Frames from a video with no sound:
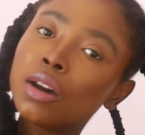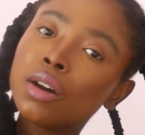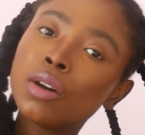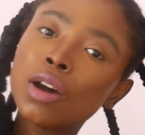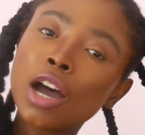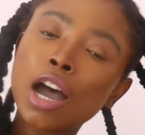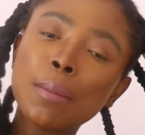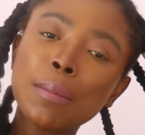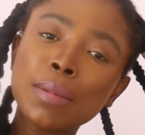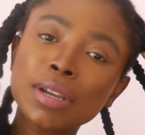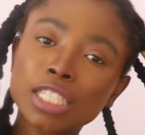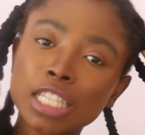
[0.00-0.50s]

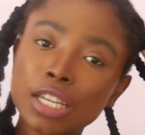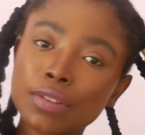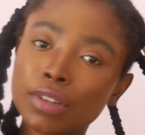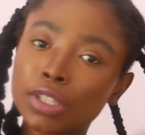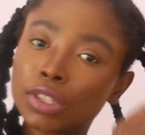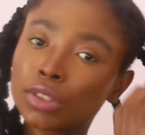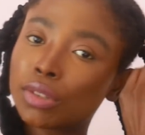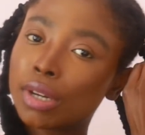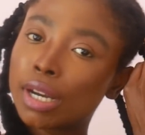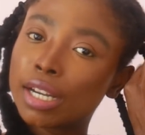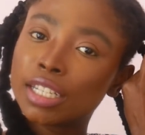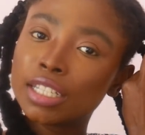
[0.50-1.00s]
how much ever
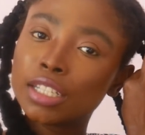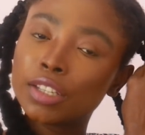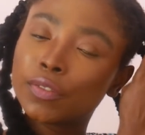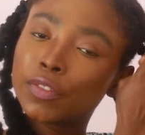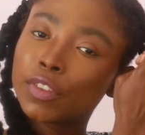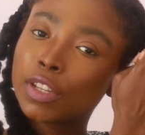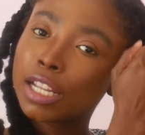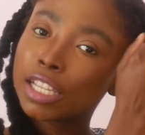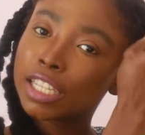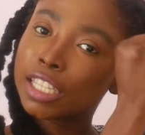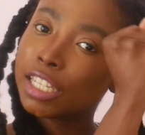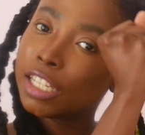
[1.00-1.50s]
threading you
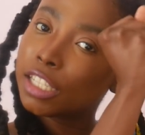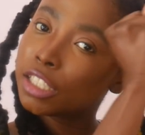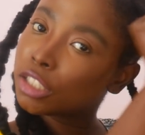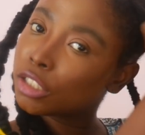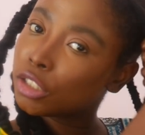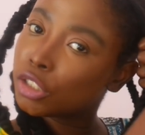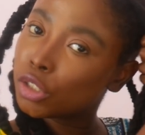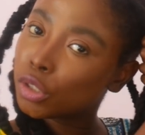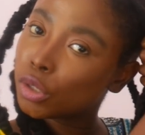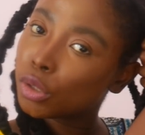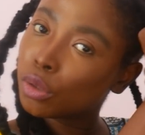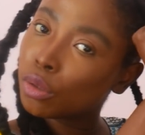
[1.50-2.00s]
feel like you need
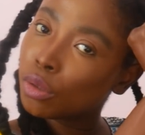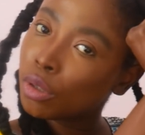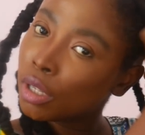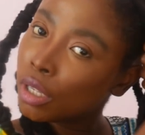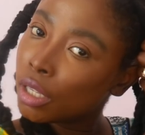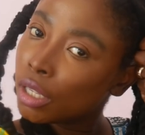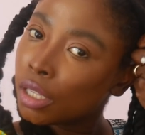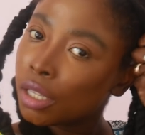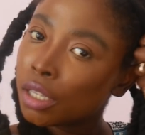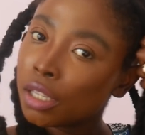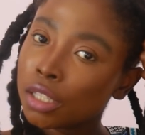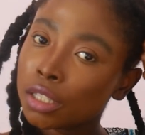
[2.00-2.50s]
to do
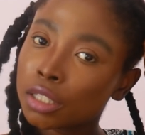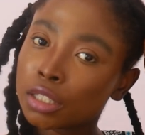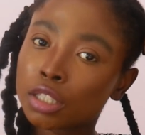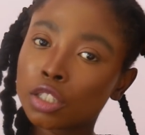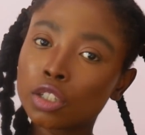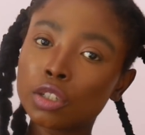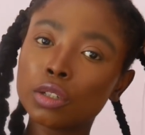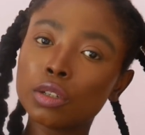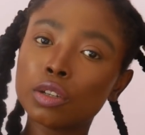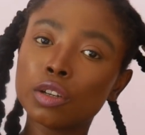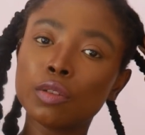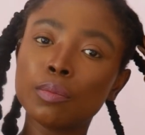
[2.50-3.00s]

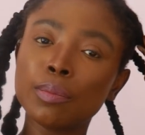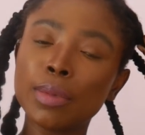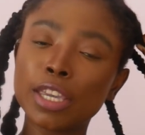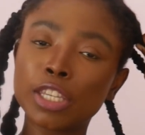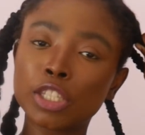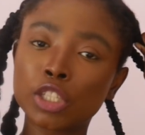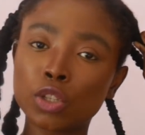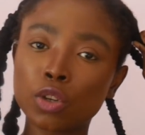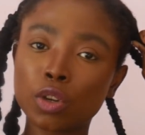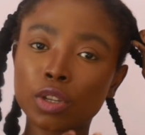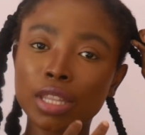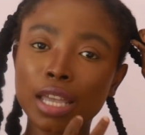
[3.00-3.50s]
to make
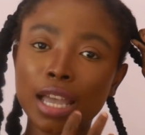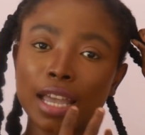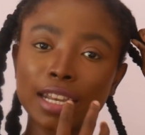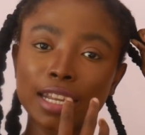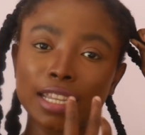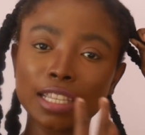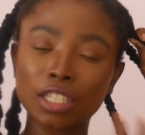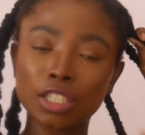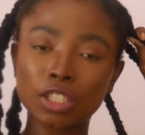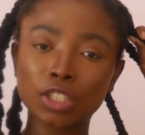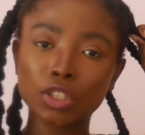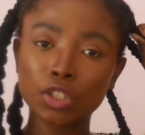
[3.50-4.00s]
sure that
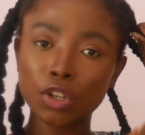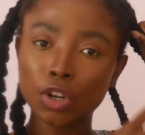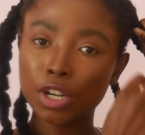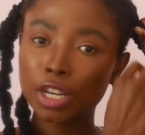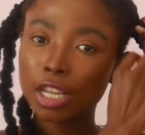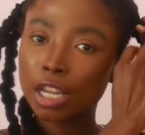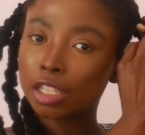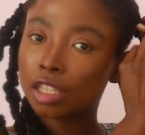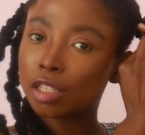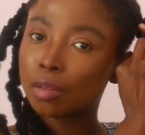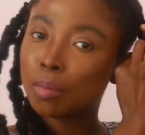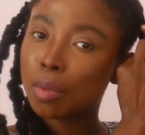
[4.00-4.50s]
it's sturdy
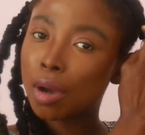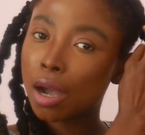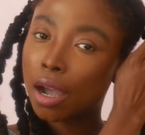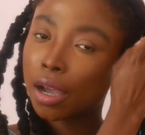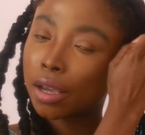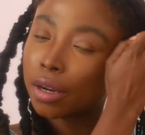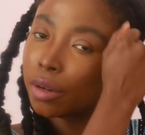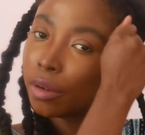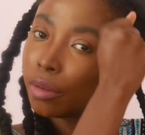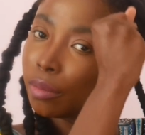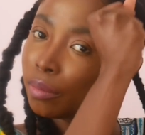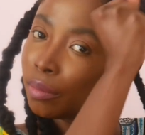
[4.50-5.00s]
at the
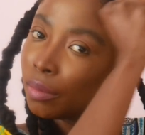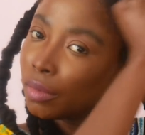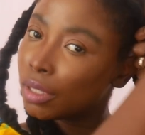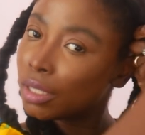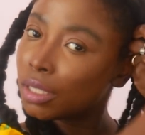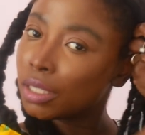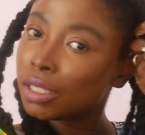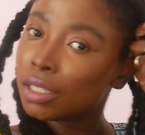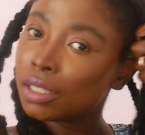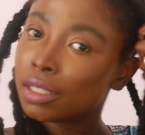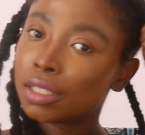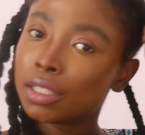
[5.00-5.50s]
bottom.
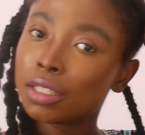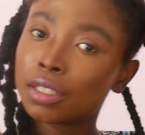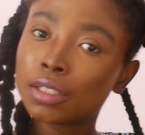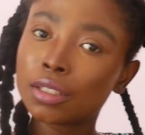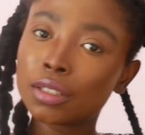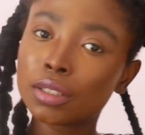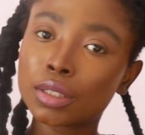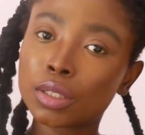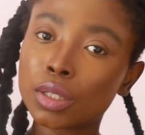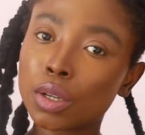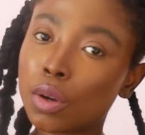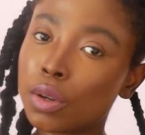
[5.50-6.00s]

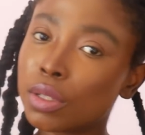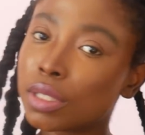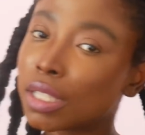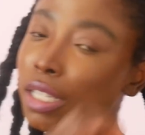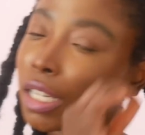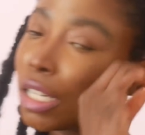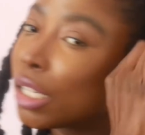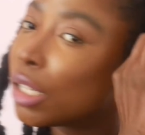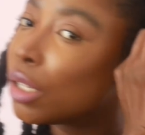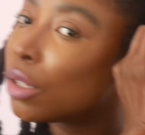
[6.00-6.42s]
So it's gonna